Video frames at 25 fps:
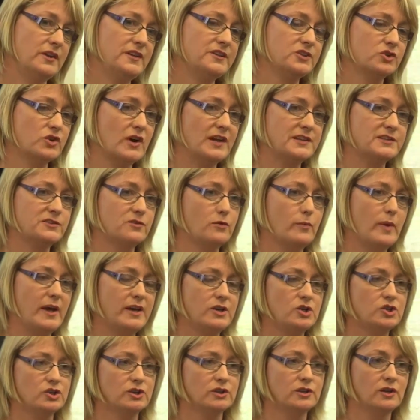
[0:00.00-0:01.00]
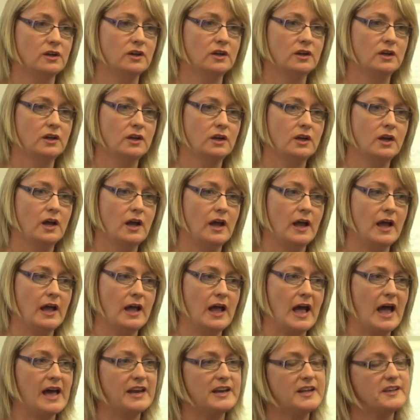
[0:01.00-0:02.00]
transformation.
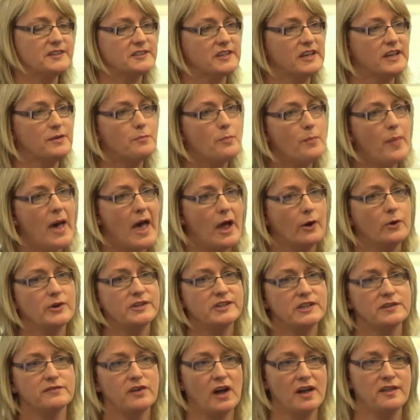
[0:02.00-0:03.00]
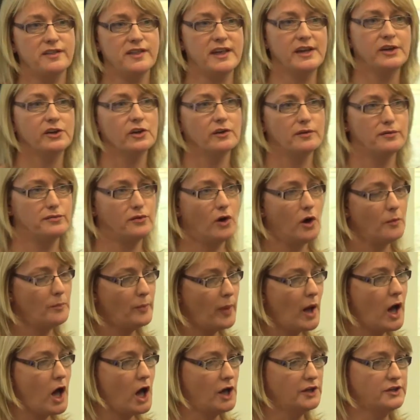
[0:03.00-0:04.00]
And it's imperative, I think, on
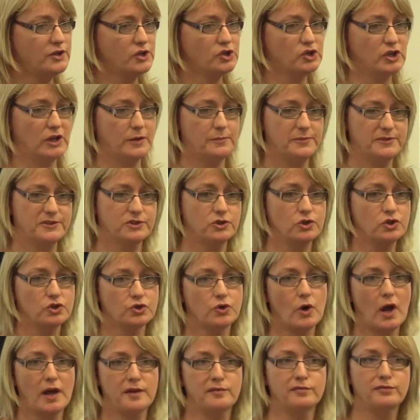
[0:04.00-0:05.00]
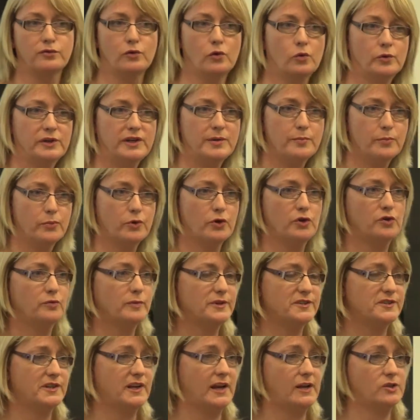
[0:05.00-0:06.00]
partnerships to drive forward
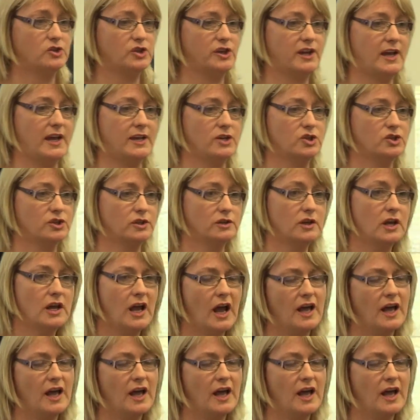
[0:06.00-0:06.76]
improvement in education.